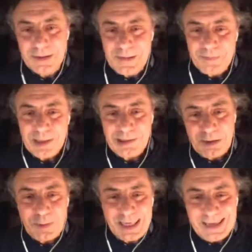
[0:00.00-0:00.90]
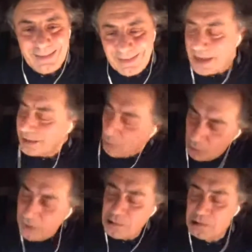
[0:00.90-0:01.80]
And then we eat, and all of
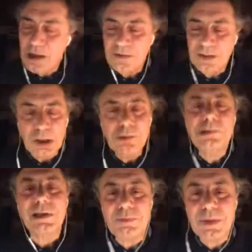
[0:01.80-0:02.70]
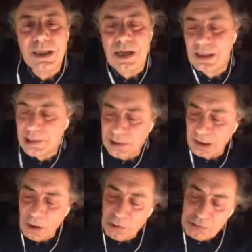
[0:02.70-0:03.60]
a sudden he looks at me and he
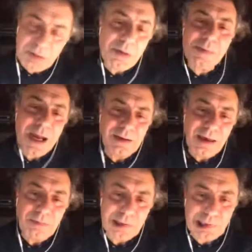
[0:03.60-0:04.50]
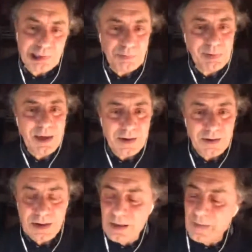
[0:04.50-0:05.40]
calls me by my name. He says, Pierre,
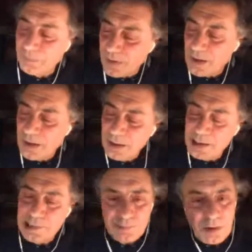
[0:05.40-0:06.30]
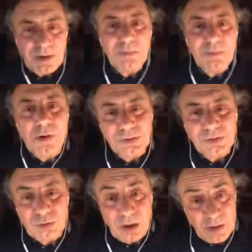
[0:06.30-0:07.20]
it's very important
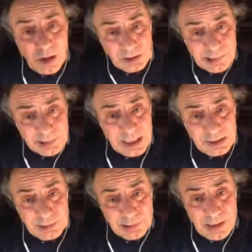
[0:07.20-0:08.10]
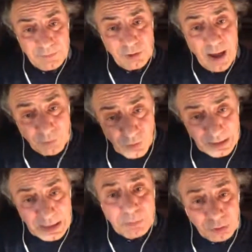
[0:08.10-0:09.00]
to have artists like yourself. You have to
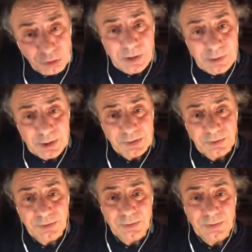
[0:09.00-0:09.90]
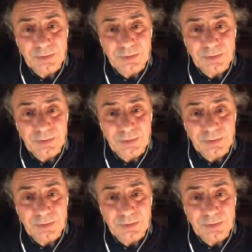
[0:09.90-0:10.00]
keep on doing what you do.